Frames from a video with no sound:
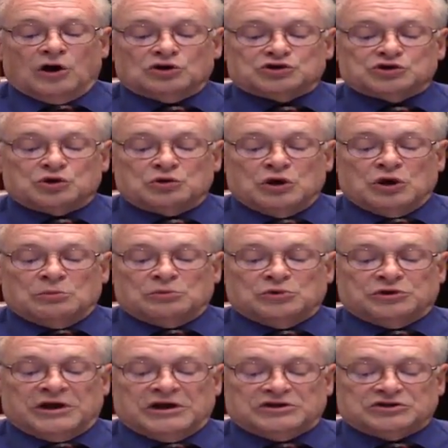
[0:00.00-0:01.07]
Also,
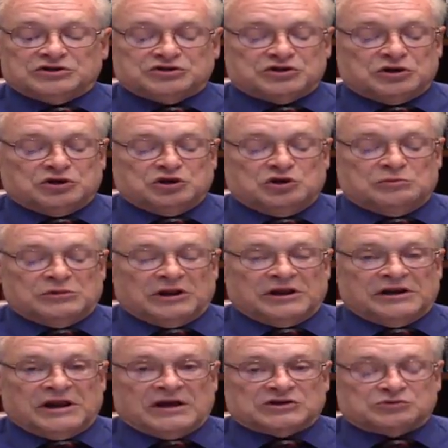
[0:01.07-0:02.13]
mutations
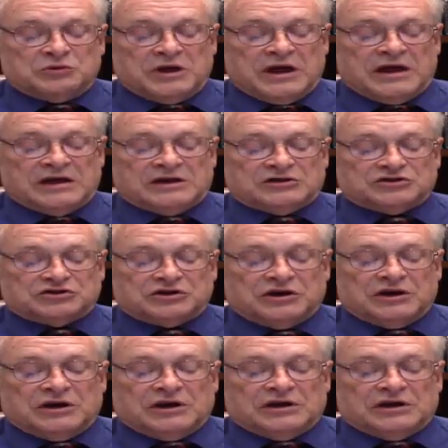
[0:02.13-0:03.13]
accumulate as we age,